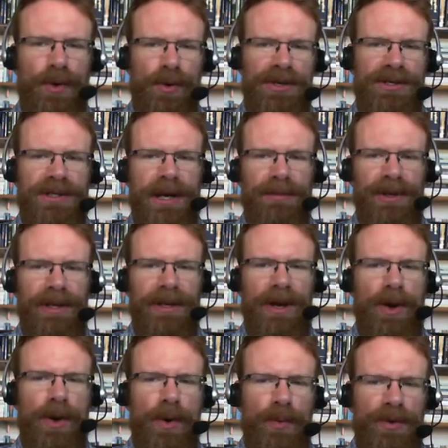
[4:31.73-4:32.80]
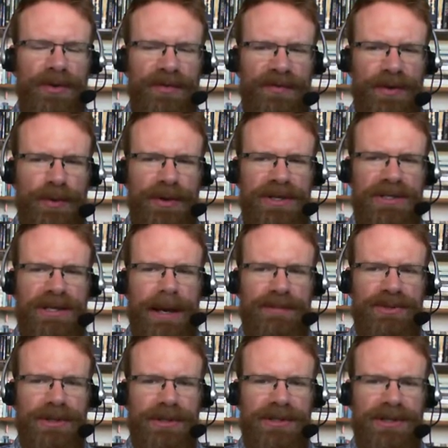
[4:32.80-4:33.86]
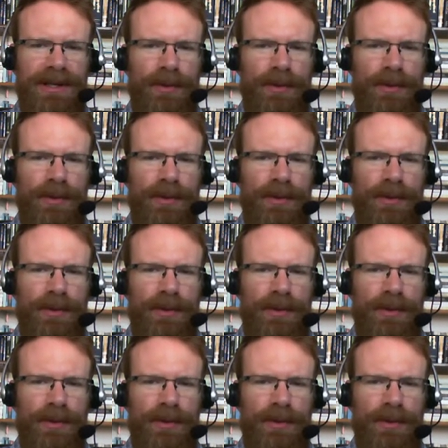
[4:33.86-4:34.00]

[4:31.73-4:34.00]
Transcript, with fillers: or a doublet, with a few exceptions.